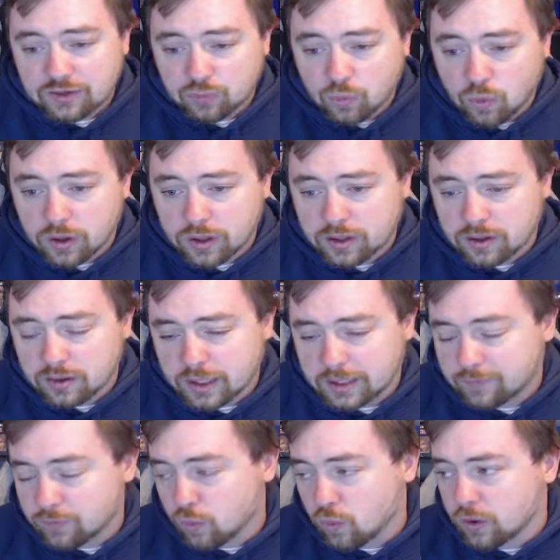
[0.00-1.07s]
warrior,
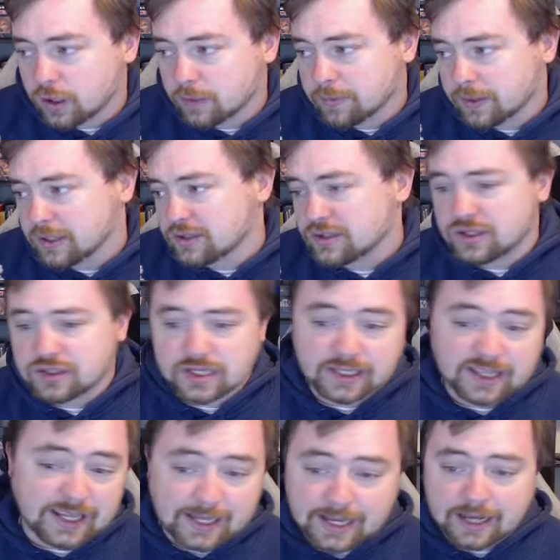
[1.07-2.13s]
like for warrior players, because
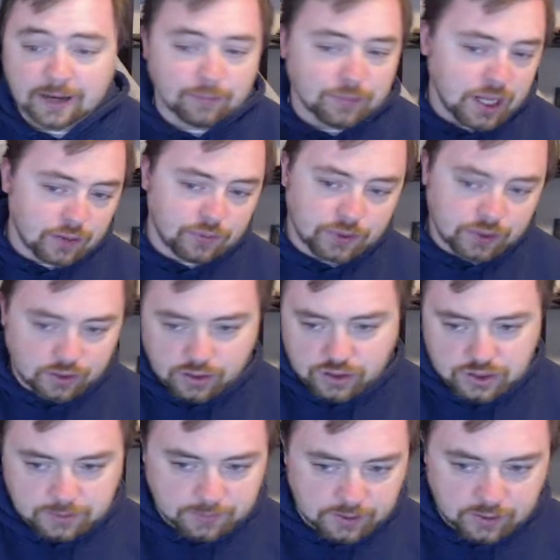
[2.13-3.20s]
like they can't block with
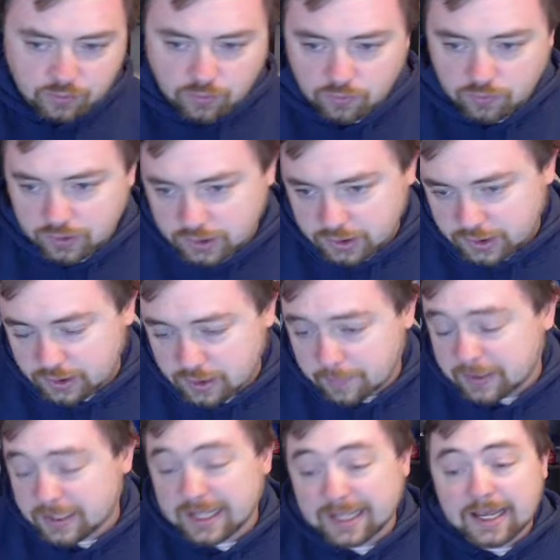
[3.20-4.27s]
Courage the Blade Hold really. I
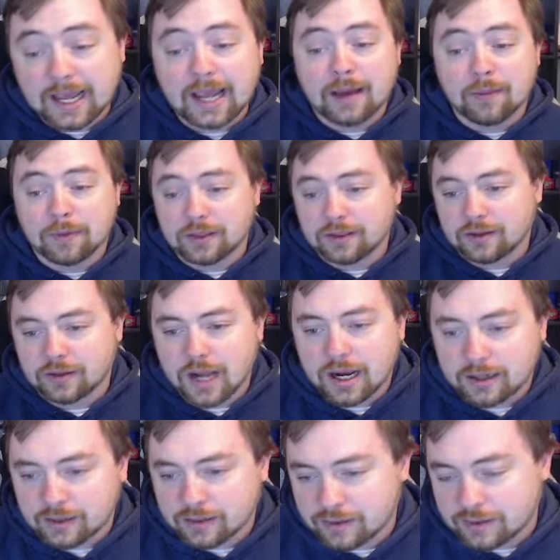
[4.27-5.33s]
mean they can, but they're
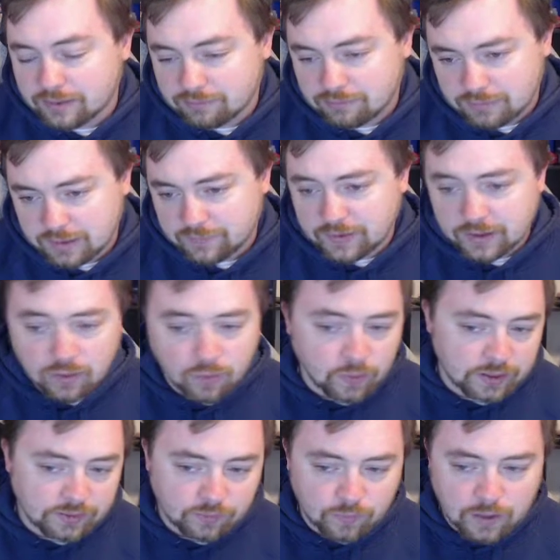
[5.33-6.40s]
not gonna if they don't
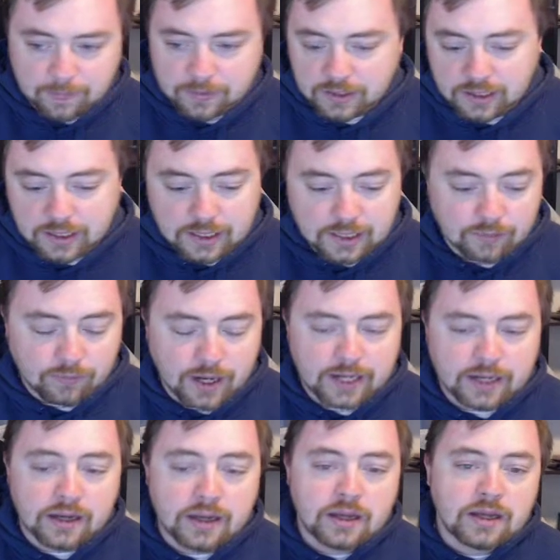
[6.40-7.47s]
want the weapon to hit,
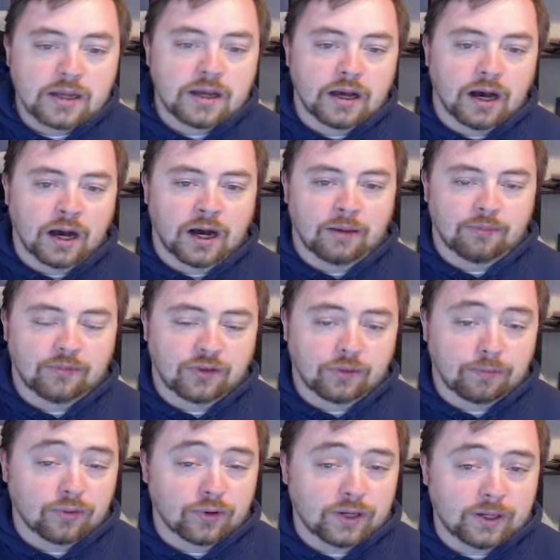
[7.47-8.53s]
right?
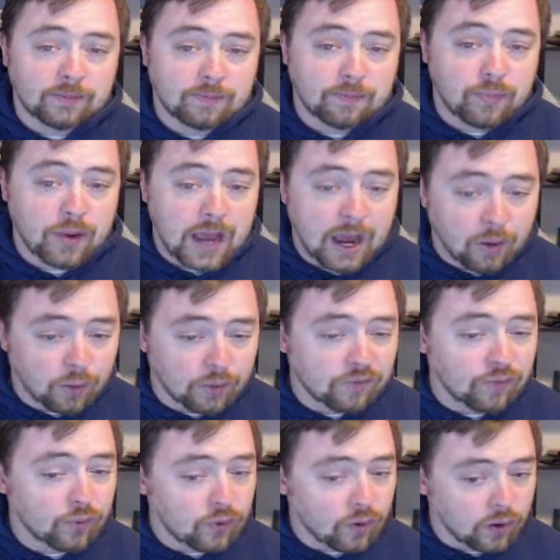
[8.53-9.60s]
So pretty
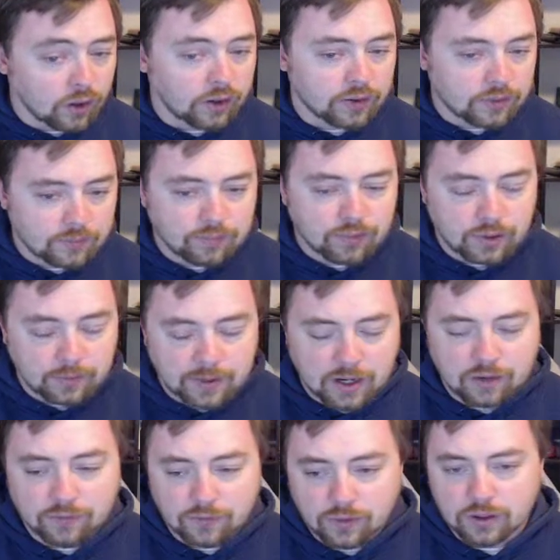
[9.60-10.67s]
powerful card. Pretty
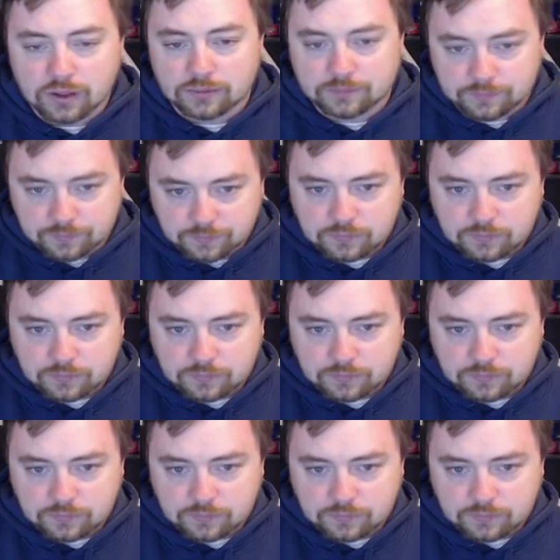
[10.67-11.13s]
powerful card.